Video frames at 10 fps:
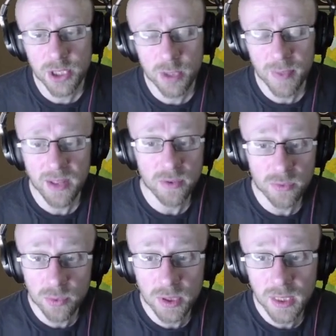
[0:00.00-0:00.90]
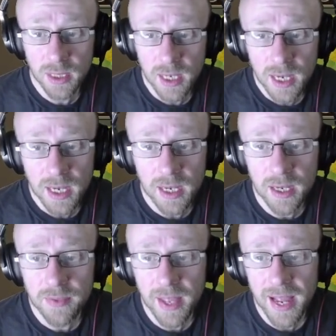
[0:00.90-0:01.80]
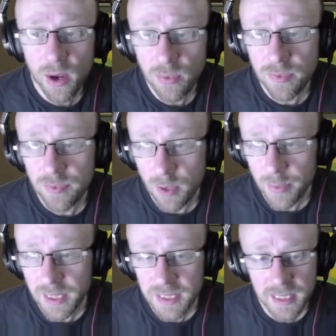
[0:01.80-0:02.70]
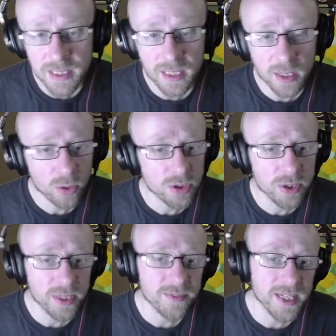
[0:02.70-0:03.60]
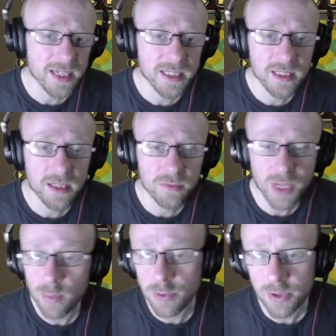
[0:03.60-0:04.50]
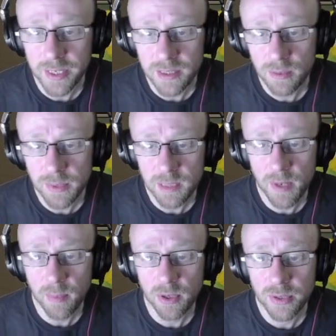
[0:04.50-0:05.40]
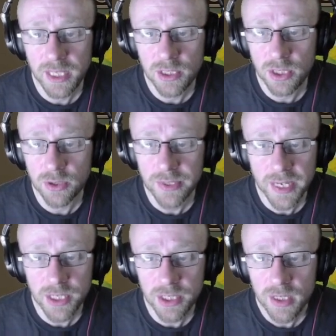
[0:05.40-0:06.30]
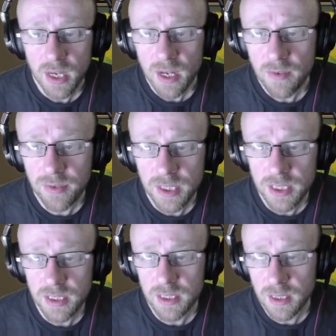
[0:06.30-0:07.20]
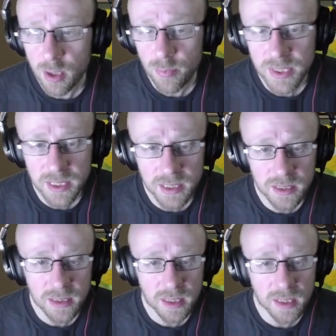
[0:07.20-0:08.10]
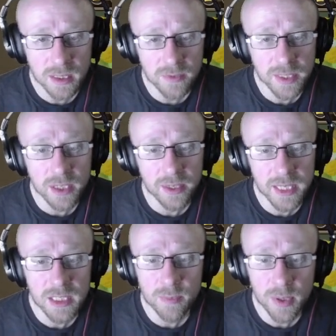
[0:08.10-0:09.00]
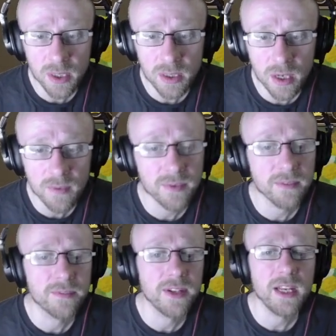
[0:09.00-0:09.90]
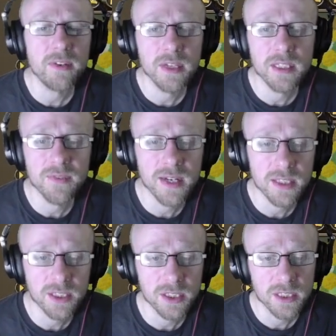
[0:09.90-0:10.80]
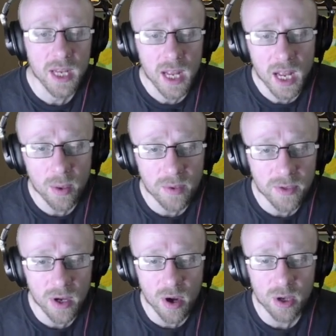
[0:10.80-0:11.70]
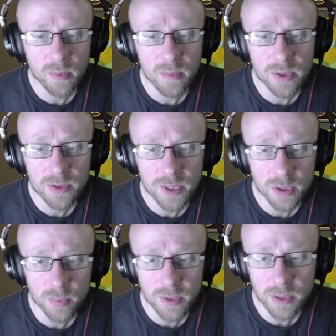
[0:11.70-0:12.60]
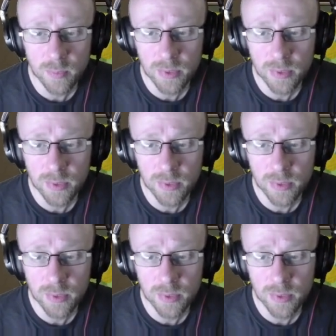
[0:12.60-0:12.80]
about the ruler, their health, abilities. It also gives access to the realm traits, which may be unique to your nation. For instance, Leon possesses the Reconquista perk, offering various advantages. However, arguably the most crucial when your